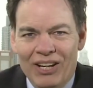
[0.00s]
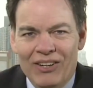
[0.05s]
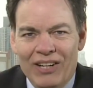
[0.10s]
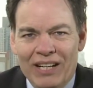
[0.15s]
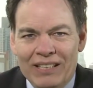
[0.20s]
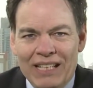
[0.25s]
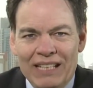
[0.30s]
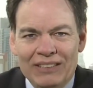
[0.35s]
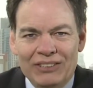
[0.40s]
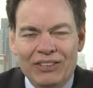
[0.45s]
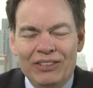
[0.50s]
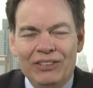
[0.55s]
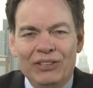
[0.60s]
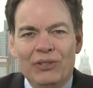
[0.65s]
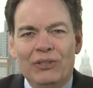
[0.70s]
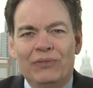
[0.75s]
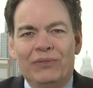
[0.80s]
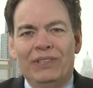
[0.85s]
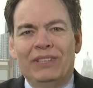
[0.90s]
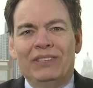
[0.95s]
All right, and that's going to
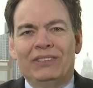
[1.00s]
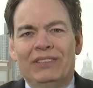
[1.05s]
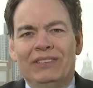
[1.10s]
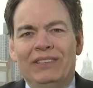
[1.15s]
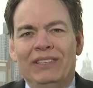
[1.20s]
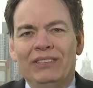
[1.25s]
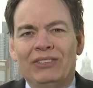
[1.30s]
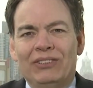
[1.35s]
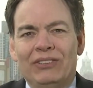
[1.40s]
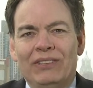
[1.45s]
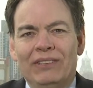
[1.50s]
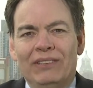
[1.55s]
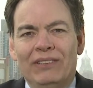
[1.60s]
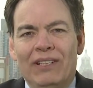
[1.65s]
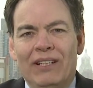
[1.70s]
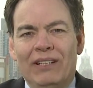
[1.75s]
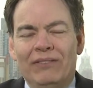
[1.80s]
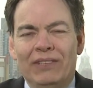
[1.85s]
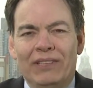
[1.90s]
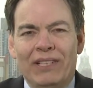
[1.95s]
do it for this edition
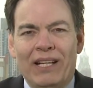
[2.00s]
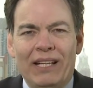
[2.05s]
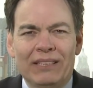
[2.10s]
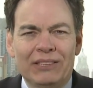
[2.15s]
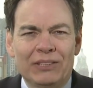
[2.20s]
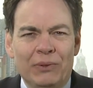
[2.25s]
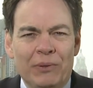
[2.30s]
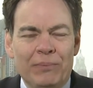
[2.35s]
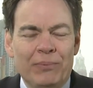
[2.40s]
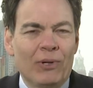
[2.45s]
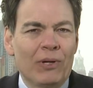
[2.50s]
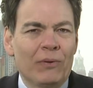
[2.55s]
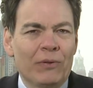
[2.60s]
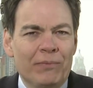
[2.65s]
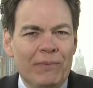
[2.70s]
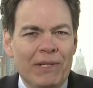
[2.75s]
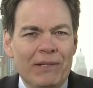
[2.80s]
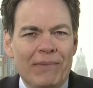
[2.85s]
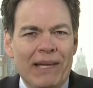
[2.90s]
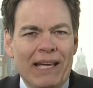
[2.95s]
of the Keiser Report
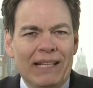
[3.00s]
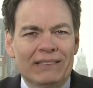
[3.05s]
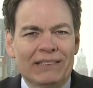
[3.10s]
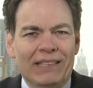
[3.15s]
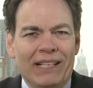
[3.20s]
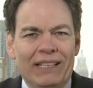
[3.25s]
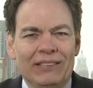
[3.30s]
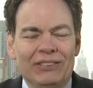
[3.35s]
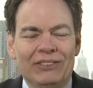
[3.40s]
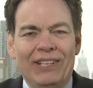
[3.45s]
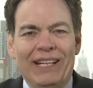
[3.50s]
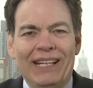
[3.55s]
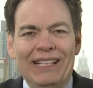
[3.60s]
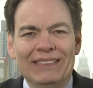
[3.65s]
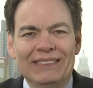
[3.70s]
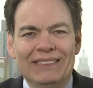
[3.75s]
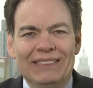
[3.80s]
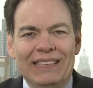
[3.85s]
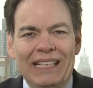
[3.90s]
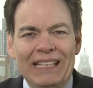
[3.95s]
with me, Max Keiser,
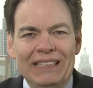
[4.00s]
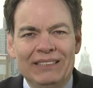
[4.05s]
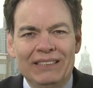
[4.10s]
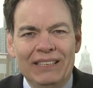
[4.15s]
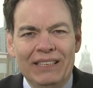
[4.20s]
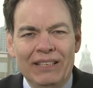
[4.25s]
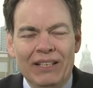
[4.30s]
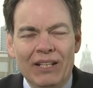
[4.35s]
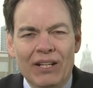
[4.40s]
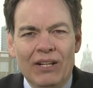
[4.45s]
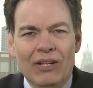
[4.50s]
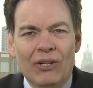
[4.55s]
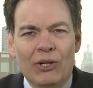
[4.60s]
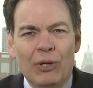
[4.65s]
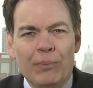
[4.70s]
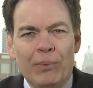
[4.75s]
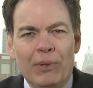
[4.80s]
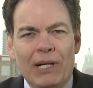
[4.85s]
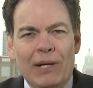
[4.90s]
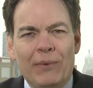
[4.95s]
and Stacy
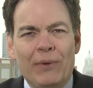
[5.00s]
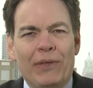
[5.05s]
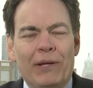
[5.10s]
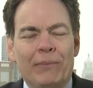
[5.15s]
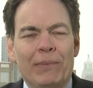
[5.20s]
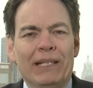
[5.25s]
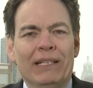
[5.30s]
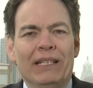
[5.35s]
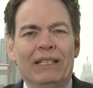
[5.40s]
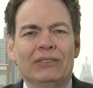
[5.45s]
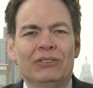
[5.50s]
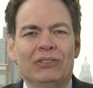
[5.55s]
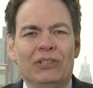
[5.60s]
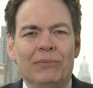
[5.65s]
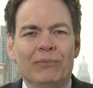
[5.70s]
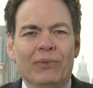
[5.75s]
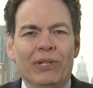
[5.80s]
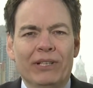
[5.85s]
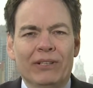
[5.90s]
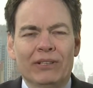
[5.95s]
Herbert. I want to thank my guest,
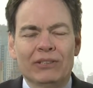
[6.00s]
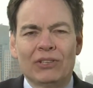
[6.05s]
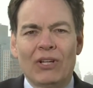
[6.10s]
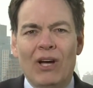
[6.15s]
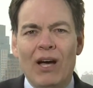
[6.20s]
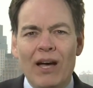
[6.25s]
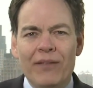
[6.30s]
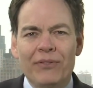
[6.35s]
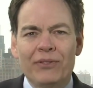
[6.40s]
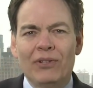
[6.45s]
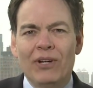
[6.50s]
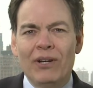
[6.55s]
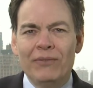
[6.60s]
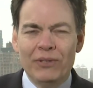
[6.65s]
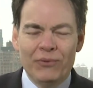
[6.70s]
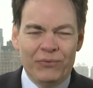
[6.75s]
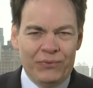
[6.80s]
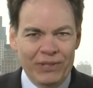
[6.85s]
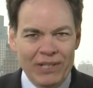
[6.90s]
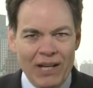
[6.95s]
Jim Rickards, author of
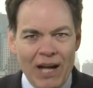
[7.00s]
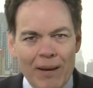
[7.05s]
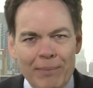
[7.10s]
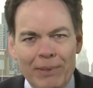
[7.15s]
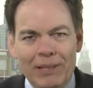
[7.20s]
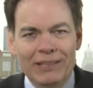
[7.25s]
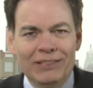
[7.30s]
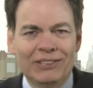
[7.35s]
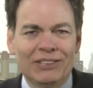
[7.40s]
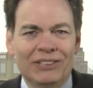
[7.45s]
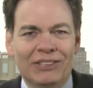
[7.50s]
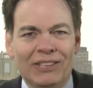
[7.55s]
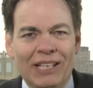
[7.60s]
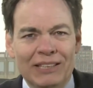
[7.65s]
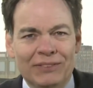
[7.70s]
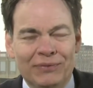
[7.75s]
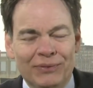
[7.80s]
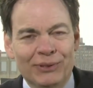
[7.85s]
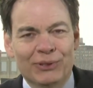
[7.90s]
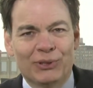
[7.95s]
the phenomenally
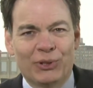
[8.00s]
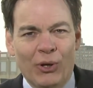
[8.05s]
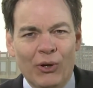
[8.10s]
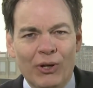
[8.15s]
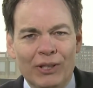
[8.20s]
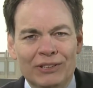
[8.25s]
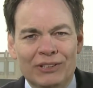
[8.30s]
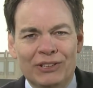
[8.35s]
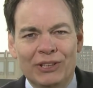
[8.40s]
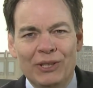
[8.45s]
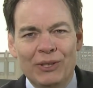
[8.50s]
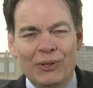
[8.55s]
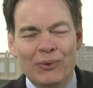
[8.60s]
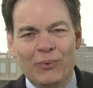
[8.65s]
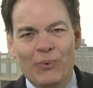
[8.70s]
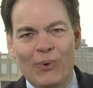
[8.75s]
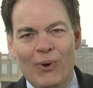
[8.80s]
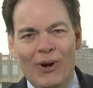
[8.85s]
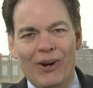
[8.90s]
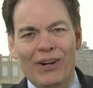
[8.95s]
successful Currency
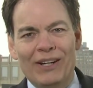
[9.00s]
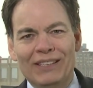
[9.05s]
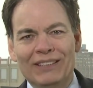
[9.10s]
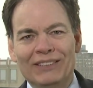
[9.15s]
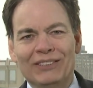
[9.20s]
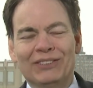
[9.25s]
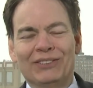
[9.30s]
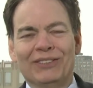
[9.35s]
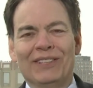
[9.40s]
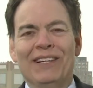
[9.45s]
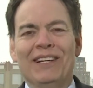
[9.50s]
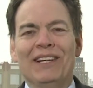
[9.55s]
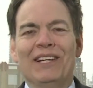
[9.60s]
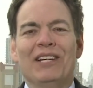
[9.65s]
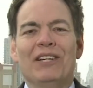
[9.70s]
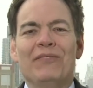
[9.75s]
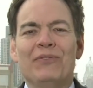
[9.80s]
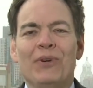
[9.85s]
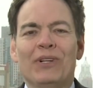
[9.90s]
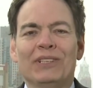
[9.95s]
Wars.
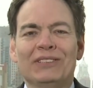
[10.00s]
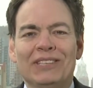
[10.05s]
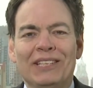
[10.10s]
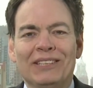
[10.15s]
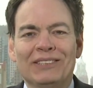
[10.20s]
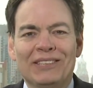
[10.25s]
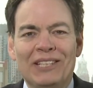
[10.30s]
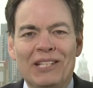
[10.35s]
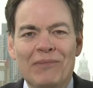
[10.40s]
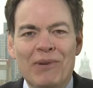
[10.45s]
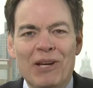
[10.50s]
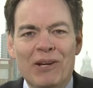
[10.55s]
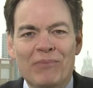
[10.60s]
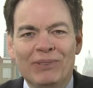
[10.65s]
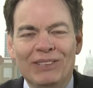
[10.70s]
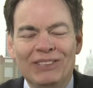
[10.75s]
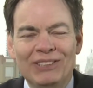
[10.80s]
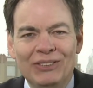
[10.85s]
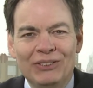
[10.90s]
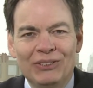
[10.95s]
If you want to send us an email,
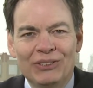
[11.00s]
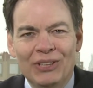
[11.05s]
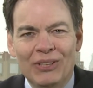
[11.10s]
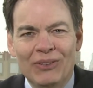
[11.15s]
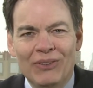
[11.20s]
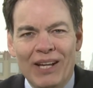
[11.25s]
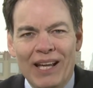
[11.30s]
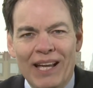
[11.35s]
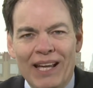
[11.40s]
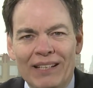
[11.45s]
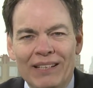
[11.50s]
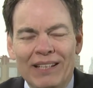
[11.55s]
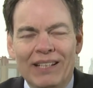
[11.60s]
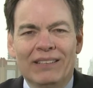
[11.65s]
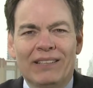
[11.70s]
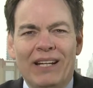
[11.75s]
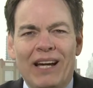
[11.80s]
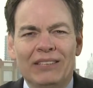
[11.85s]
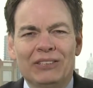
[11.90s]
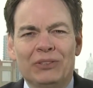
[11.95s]
please do so at
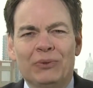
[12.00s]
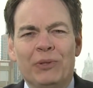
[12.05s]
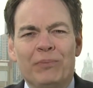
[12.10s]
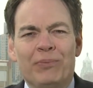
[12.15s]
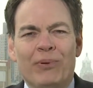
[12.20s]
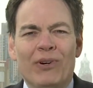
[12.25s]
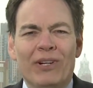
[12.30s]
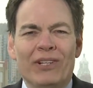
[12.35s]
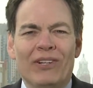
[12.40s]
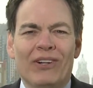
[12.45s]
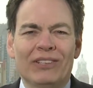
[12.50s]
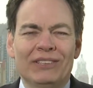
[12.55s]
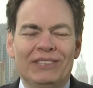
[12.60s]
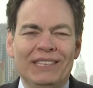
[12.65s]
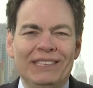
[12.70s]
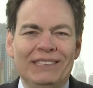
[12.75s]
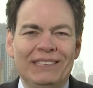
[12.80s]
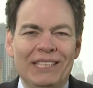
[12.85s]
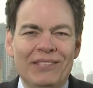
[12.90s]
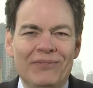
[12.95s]

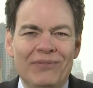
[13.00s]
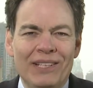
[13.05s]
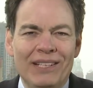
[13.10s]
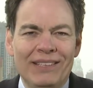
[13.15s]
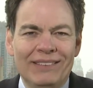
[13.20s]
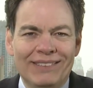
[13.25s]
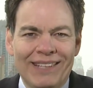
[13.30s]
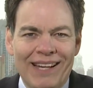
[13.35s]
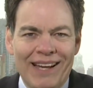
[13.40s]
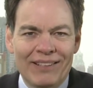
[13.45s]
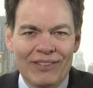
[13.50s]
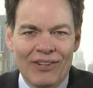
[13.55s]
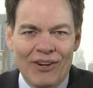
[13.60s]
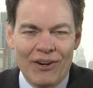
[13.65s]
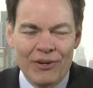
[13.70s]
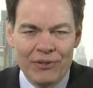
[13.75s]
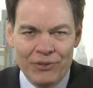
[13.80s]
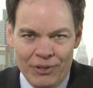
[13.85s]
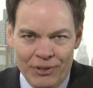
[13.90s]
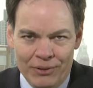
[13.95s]

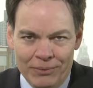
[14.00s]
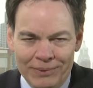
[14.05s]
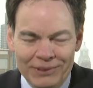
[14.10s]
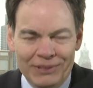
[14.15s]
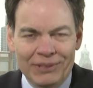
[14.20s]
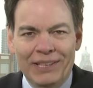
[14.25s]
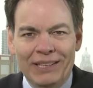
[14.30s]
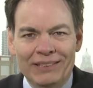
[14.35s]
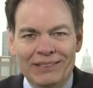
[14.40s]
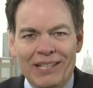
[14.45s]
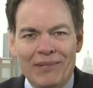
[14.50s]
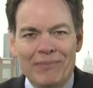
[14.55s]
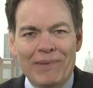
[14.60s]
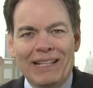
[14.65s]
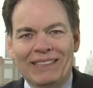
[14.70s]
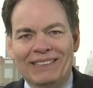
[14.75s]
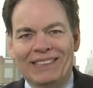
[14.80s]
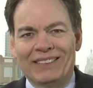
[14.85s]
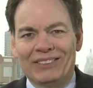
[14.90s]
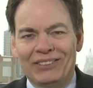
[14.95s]
keiserreport@rttv.ru. Until next time,
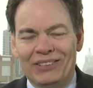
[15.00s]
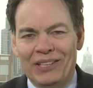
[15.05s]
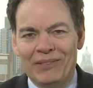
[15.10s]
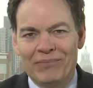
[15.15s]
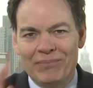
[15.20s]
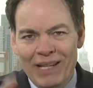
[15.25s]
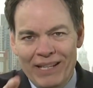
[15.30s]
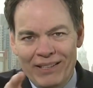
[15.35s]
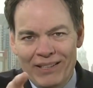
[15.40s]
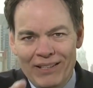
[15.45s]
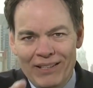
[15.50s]
Max Keiser saying bye,